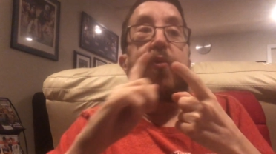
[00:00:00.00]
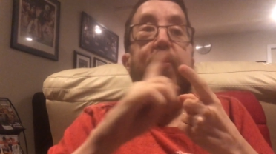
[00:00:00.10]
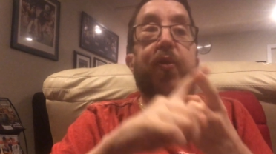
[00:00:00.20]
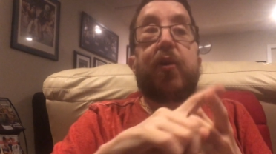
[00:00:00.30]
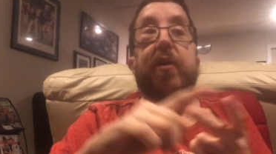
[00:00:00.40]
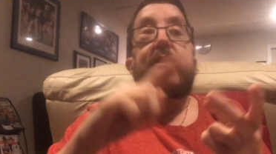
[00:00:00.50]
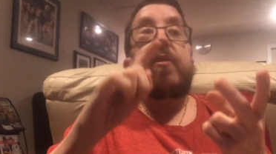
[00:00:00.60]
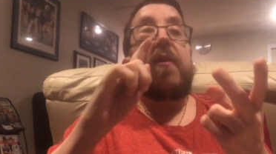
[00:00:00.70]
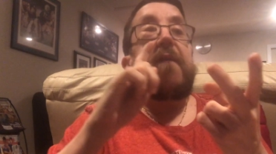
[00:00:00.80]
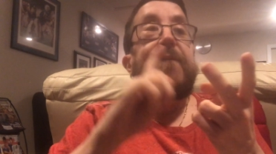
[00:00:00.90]
own
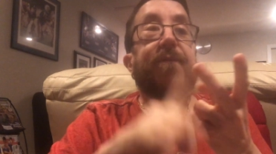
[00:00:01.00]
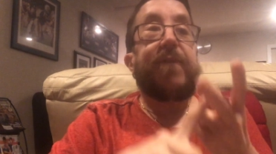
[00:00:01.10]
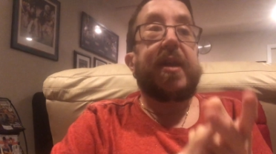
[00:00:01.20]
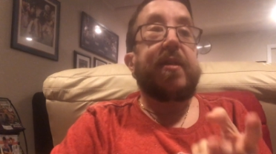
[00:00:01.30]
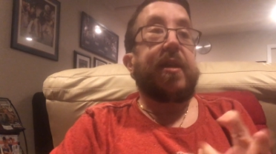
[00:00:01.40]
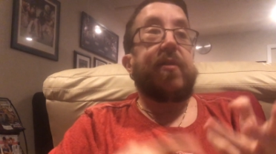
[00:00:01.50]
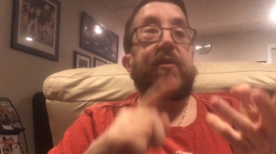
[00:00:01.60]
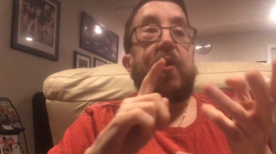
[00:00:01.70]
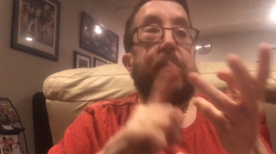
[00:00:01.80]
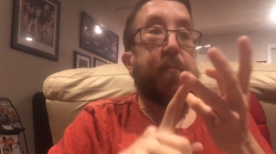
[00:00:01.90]
thoughts, feelings,
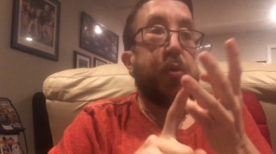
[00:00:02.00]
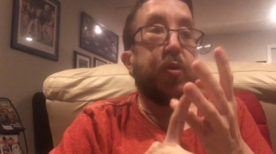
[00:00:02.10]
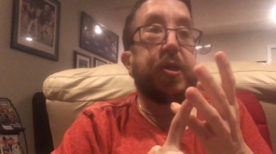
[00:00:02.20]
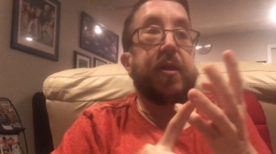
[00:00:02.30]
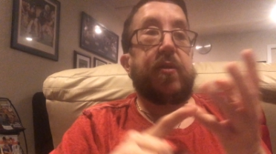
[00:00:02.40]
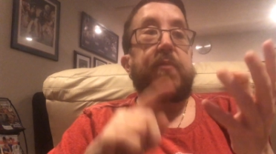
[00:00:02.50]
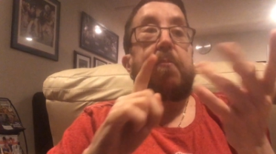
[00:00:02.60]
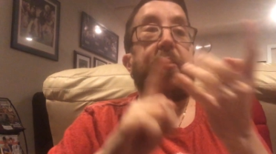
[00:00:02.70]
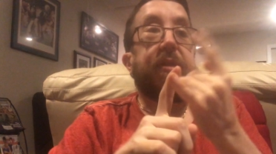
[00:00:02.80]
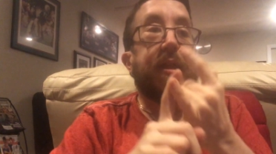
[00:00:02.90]
emotions,
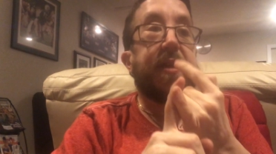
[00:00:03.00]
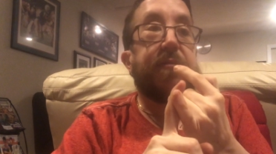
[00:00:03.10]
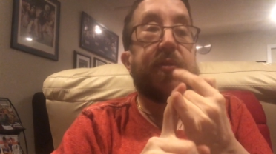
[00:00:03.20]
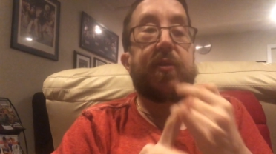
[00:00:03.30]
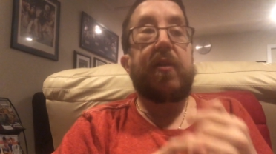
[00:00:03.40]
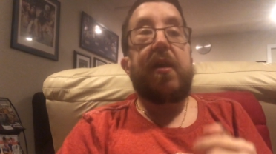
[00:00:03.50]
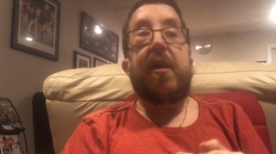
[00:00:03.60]
beliefs.